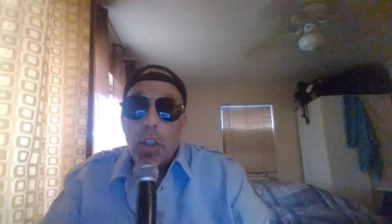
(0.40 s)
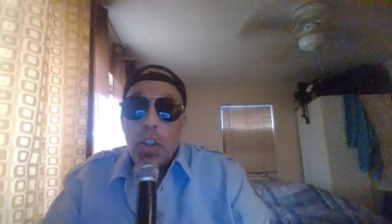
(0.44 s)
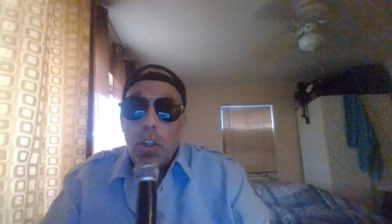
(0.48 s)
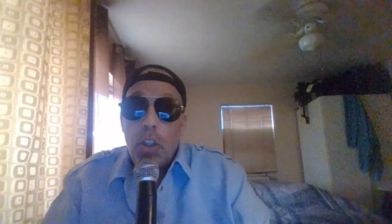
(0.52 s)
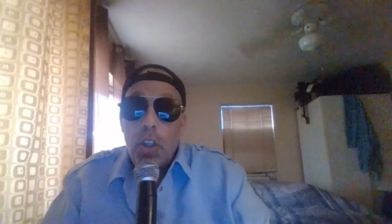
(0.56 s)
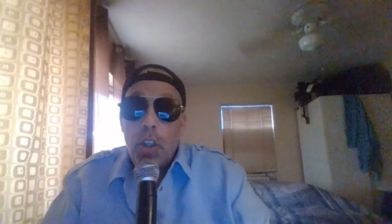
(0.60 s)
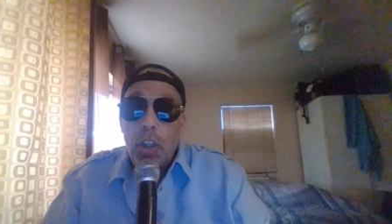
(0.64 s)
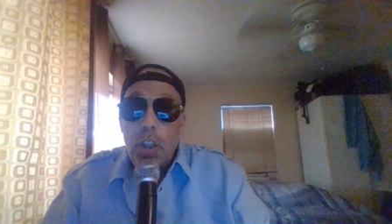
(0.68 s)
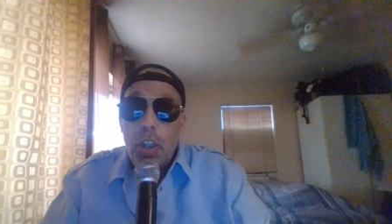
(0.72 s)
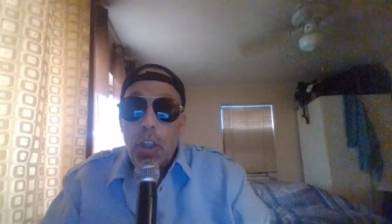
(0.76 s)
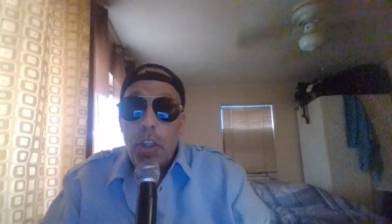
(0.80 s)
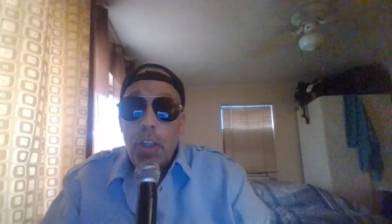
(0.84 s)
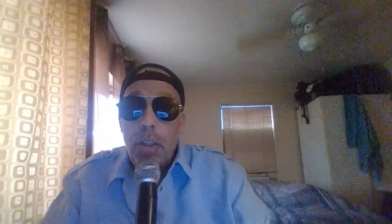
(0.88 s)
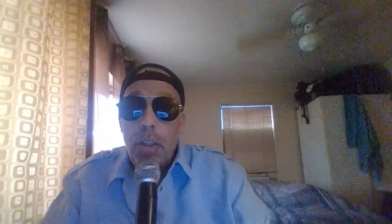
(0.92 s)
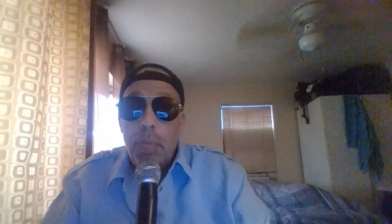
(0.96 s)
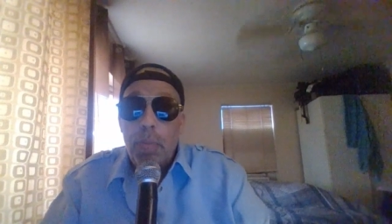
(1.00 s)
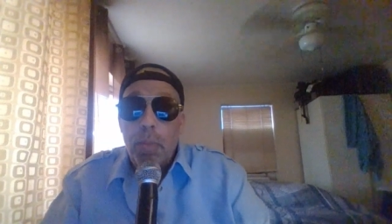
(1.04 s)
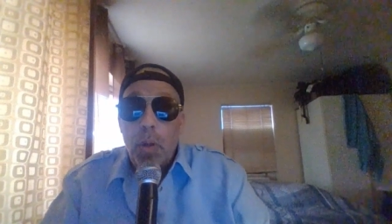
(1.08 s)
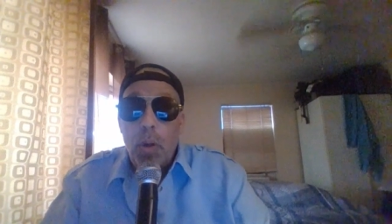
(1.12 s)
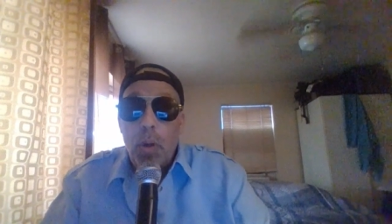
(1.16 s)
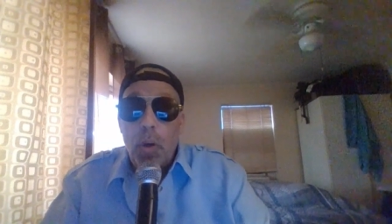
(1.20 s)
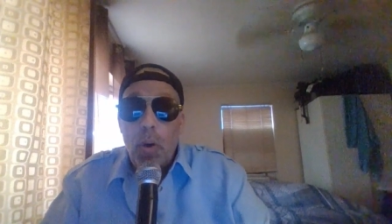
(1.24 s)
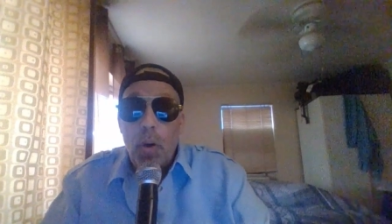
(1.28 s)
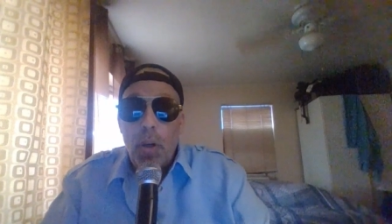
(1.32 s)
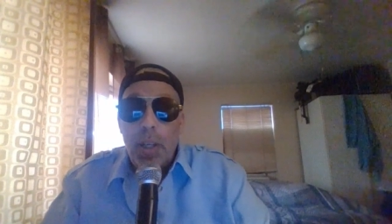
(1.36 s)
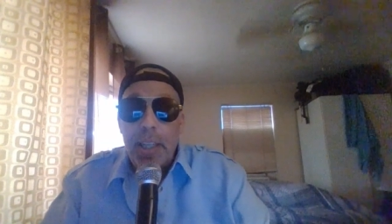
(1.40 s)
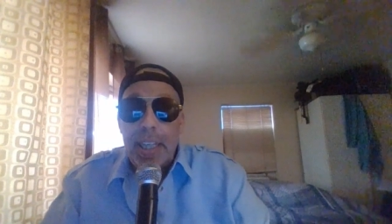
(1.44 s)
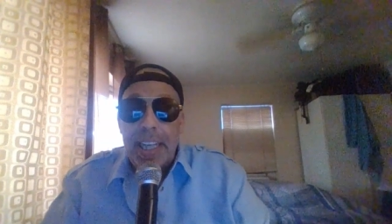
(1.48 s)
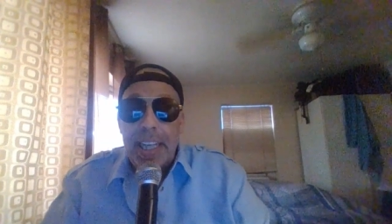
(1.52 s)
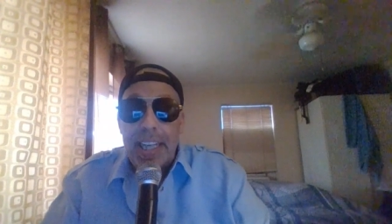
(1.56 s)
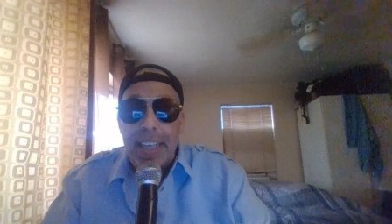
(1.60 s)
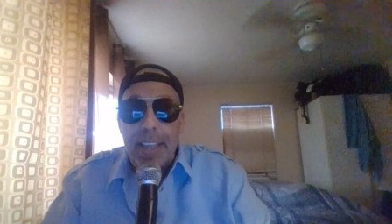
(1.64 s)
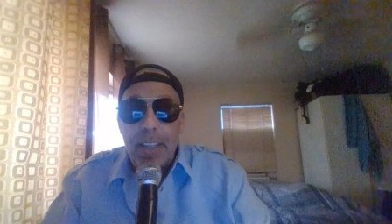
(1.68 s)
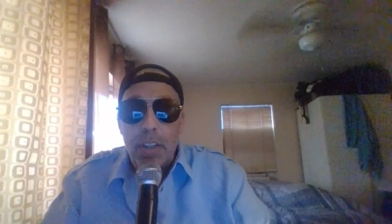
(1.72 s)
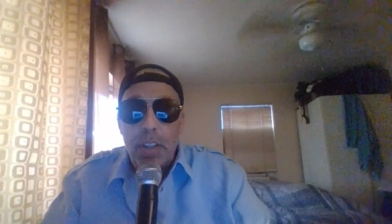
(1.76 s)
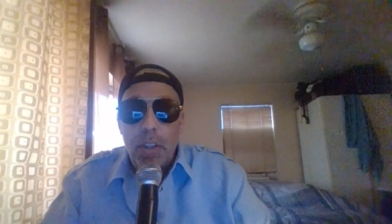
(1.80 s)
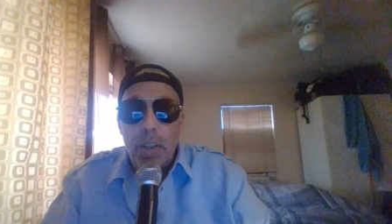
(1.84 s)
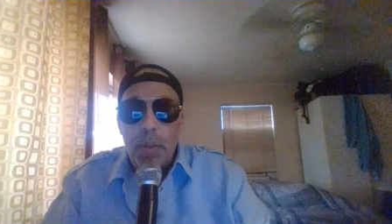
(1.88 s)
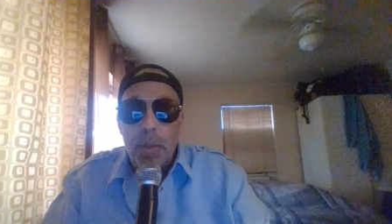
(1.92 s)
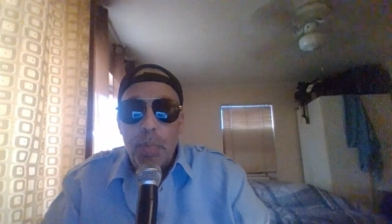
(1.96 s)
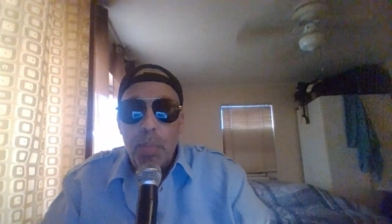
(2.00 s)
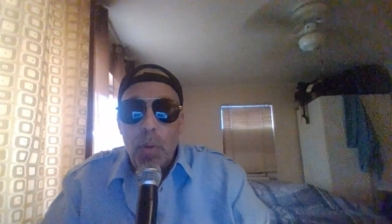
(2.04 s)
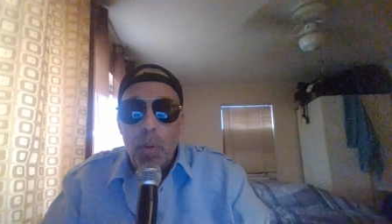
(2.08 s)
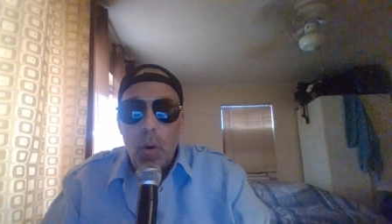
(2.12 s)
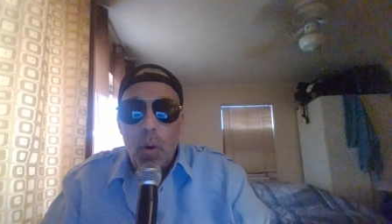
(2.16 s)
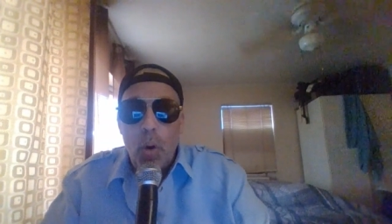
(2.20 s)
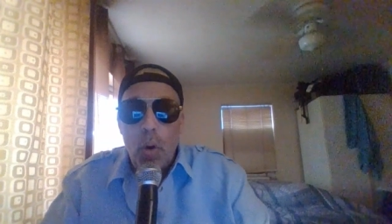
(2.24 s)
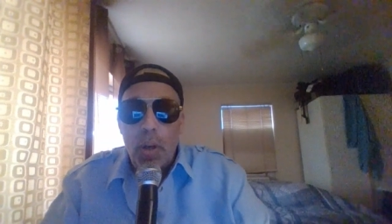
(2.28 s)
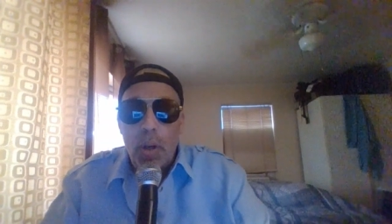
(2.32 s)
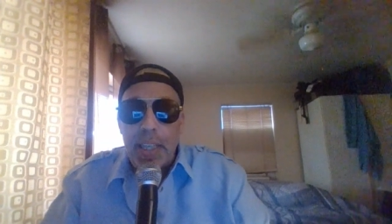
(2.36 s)
Good morning, good
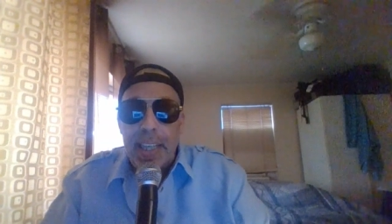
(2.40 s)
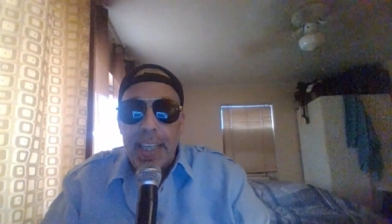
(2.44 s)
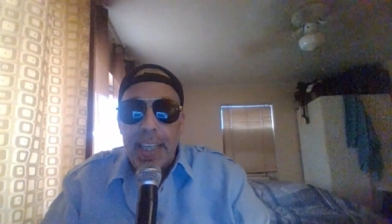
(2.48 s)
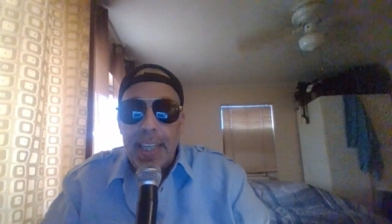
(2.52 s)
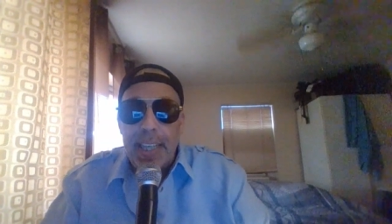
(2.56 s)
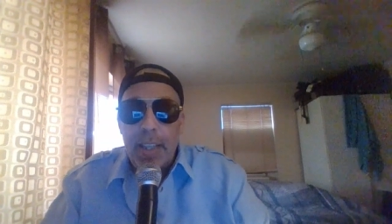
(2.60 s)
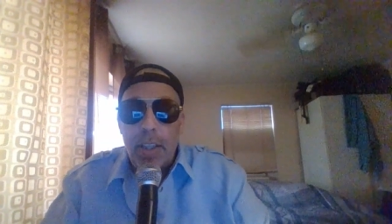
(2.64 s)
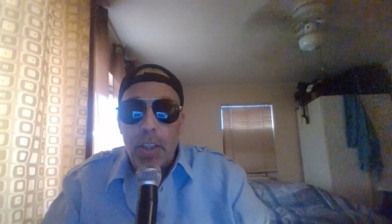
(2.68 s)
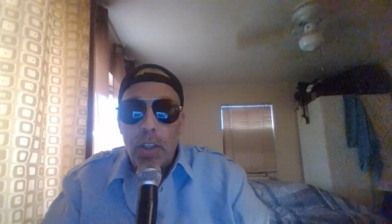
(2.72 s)
morning,